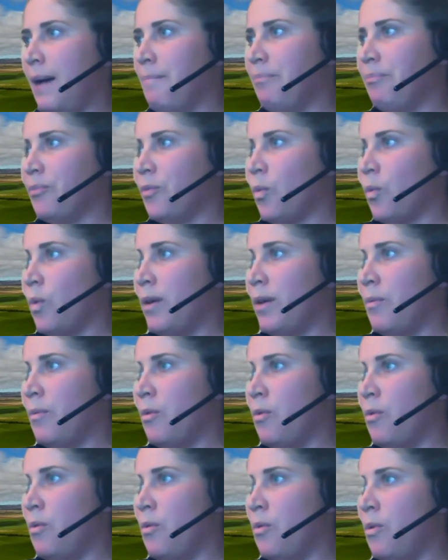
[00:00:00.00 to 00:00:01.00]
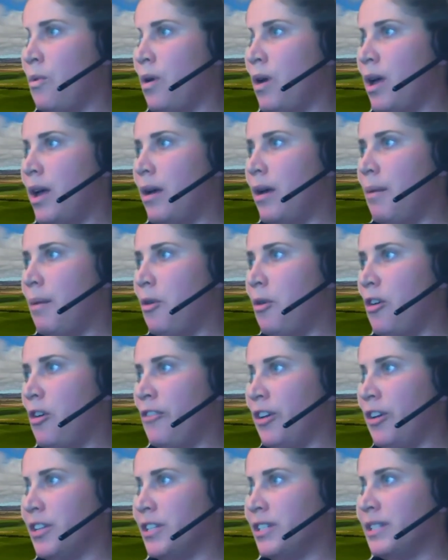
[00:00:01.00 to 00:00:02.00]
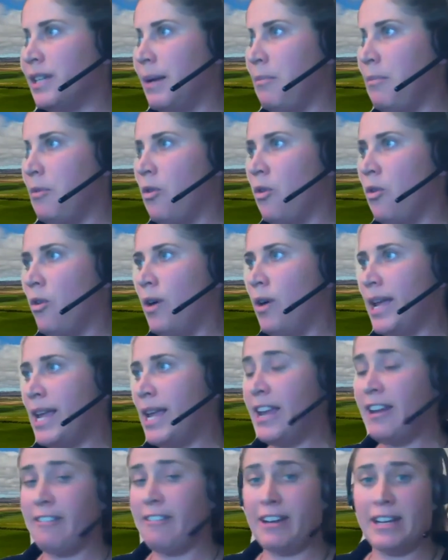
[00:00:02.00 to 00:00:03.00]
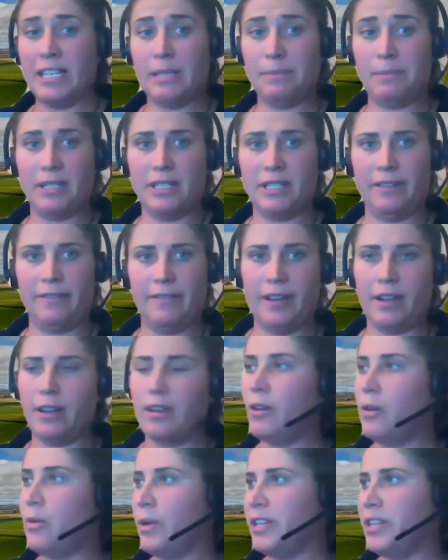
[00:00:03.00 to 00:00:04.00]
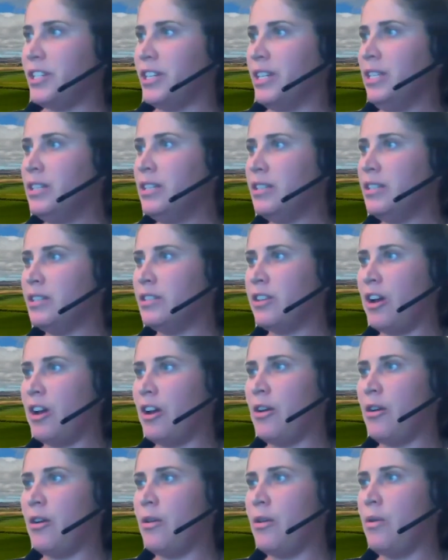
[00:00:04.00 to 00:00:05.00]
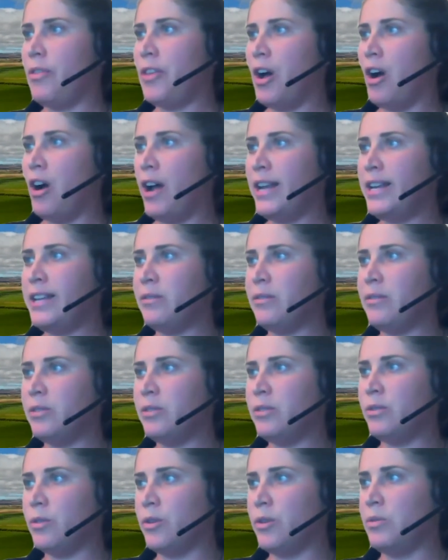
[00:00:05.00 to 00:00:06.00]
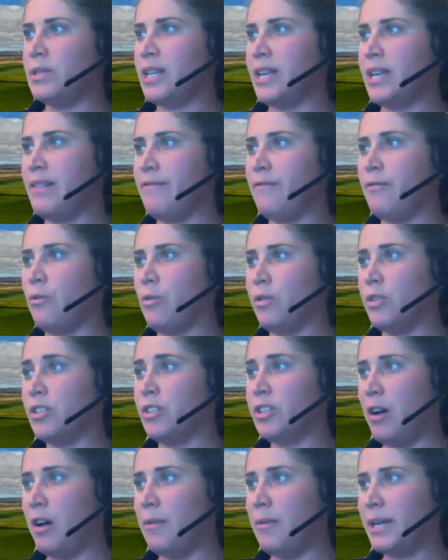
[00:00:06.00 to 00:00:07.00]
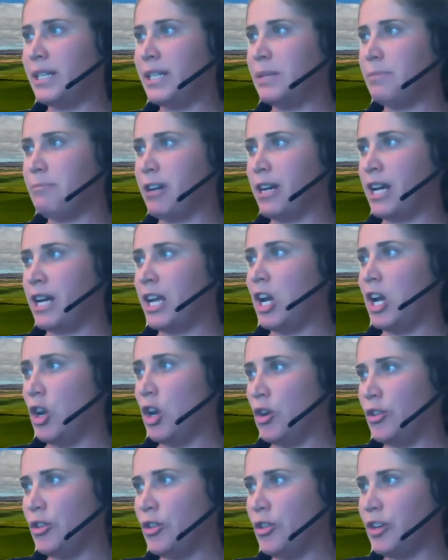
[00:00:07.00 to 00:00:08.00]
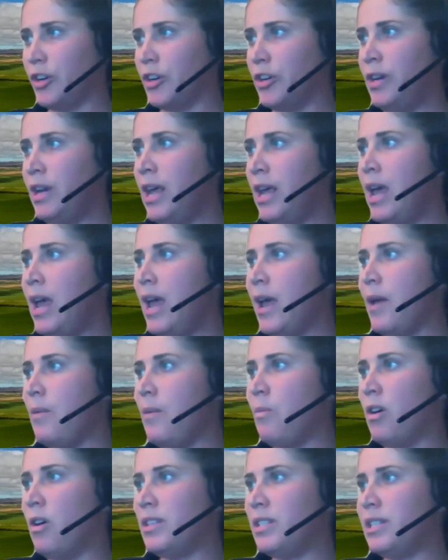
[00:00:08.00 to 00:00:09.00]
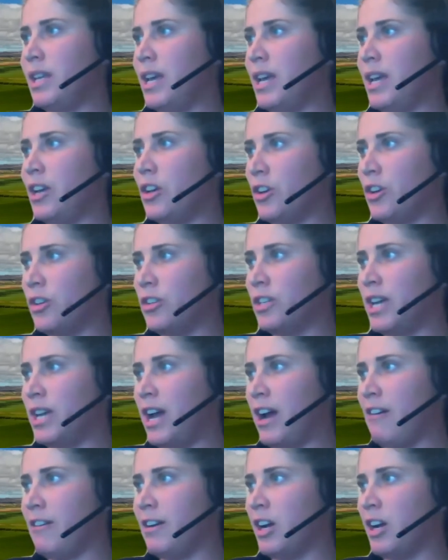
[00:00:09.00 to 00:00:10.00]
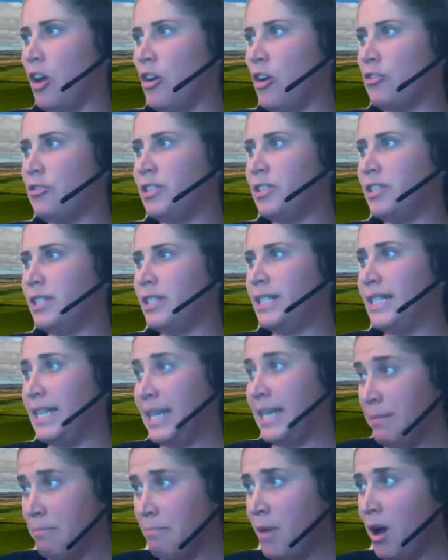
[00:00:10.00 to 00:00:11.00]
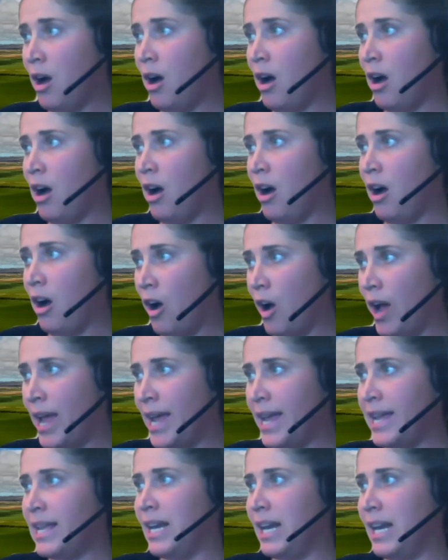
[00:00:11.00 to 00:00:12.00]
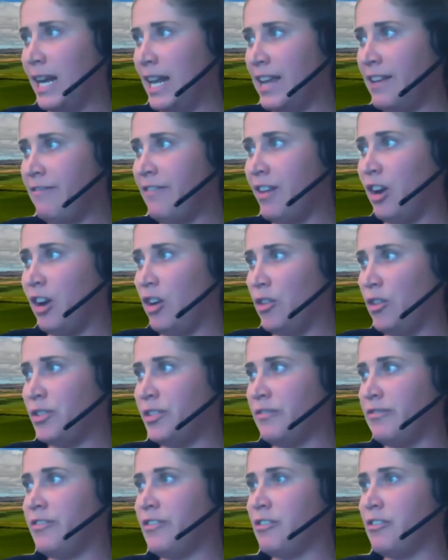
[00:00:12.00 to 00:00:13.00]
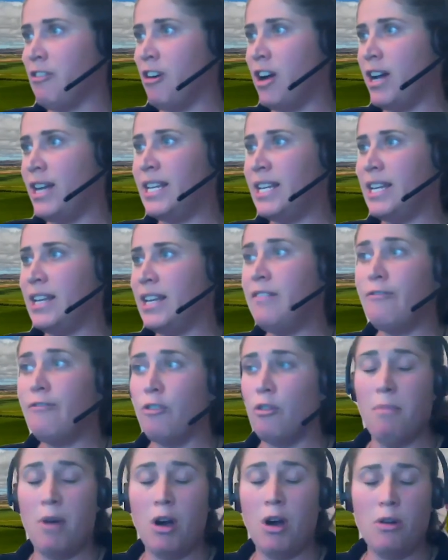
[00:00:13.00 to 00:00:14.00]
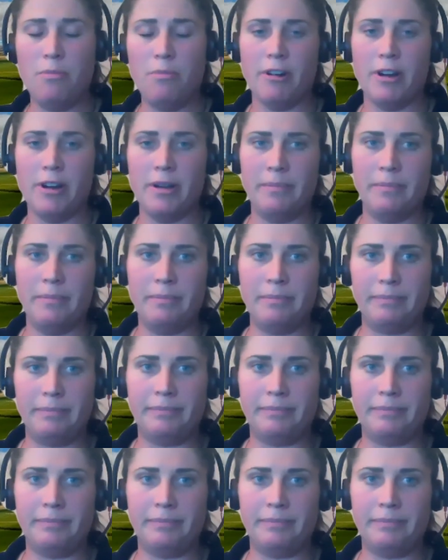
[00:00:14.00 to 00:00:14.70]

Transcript: We will move on to some more area specific questions. So the ideal soil temp for sowing spring lucerne, and what's a good current low stem, high leaf lucerne variety for Marlborough?